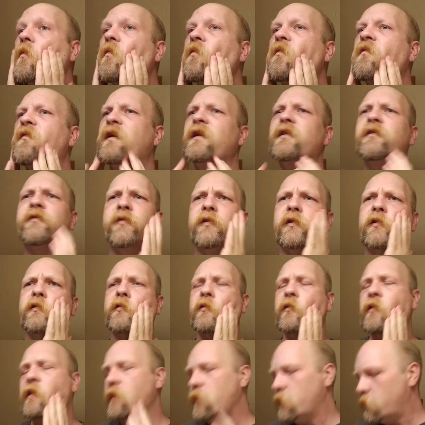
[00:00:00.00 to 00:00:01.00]
Face
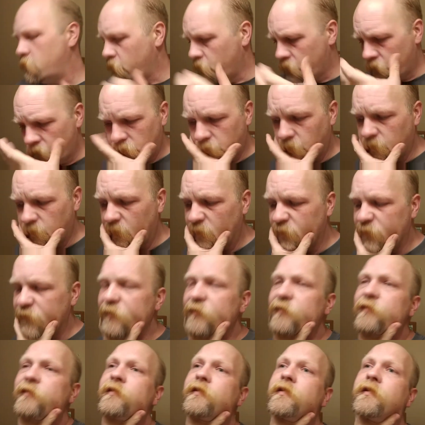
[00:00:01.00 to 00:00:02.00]
feels great. This stuff
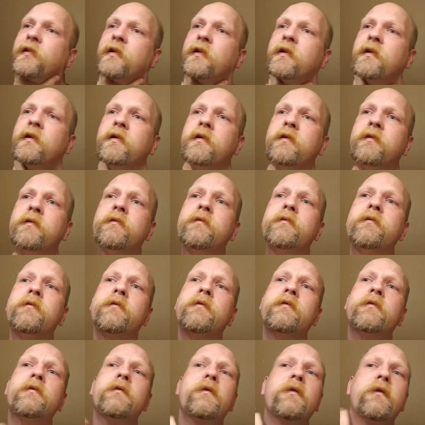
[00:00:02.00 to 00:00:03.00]
is
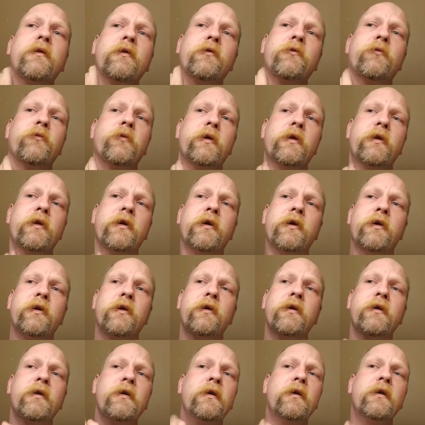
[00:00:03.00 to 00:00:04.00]
really
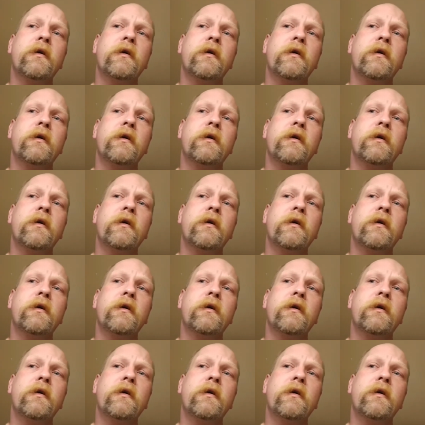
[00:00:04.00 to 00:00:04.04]
good.